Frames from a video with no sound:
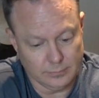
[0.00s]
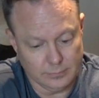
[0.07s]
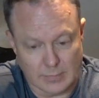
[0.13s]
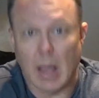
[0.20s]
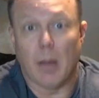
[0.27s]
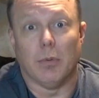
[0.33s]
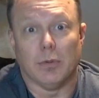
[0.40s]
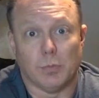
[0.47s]

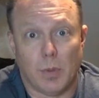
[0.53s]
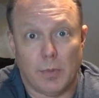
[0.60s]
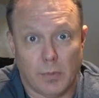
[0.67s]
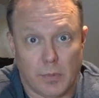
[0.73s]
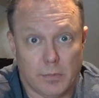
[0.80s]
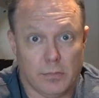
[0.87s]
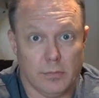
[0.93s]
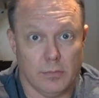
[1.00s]
That was
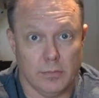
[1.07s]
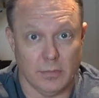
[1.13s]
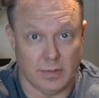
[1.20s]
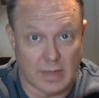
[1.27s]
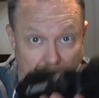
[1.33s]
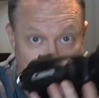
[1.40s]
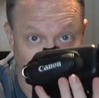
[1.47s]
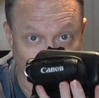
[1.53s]

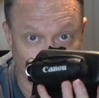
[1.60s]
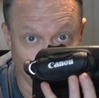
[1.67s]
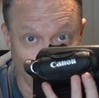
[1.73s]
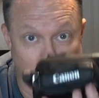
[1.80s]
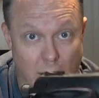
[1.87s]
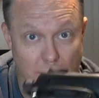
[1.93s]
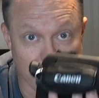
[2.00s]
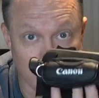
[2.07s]

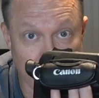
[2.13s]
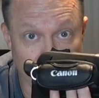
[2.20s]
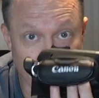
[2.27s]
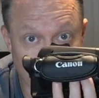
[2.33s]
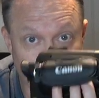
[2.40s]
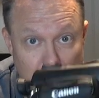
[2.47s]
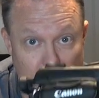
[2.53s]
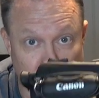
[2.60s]
why
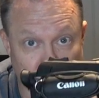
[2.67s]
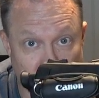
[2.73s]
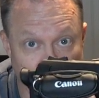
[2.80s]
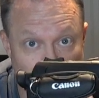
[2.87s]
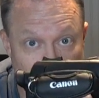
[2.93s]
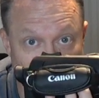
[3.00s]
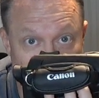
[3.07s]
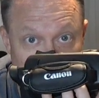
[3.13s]
this
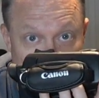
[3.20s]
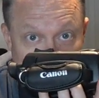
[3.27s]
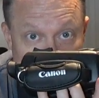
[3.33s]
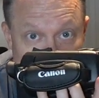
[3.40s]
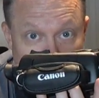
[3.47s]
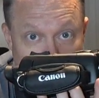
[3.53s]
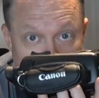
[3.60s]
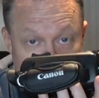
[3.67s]
camera is
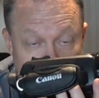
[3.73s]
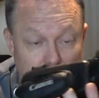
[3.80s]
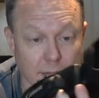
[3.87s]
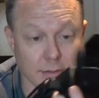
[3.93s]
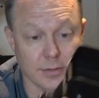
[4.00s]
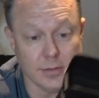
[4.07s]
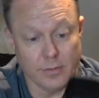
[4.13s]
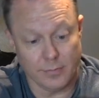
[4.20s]
in my
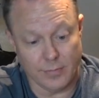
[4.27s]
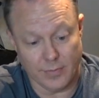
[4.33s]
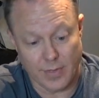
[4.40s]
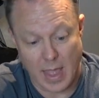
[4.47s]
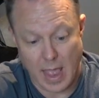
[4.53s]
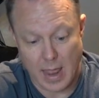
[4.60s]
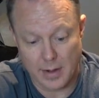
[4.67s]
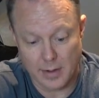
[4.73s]
hands, for
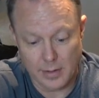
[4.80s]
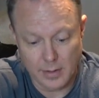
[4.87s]
that.